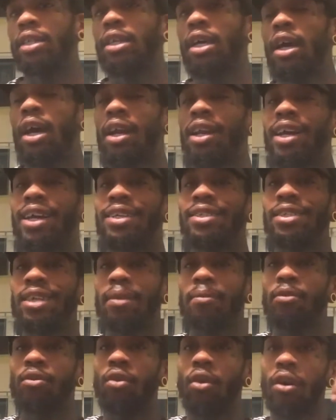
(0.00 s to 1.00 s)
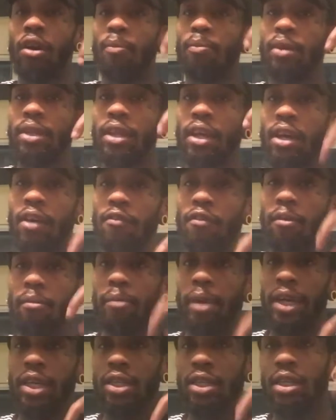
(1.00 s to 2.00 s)
Like I said, I'm going to put the
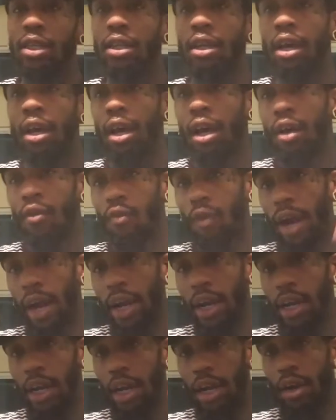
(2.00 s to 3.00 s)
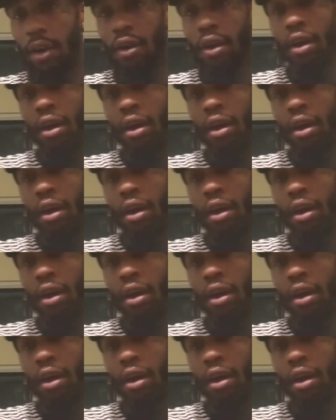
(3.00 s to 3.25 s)
information right here.